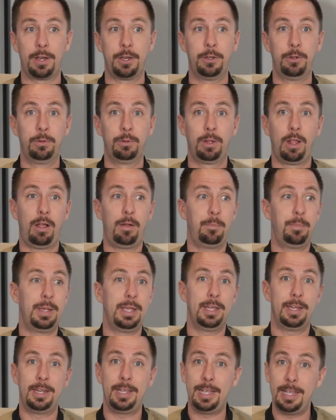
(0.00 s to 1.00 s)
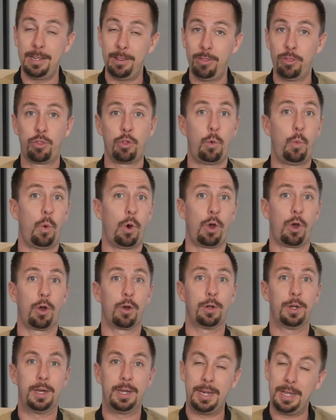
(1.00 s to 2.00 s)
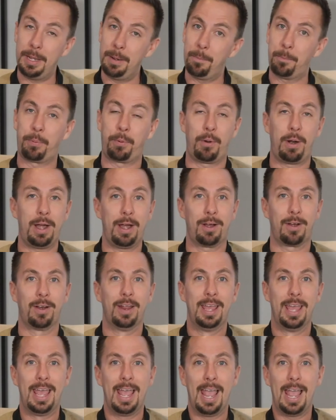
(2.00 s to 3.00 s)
and you love being in the Word and in prayer.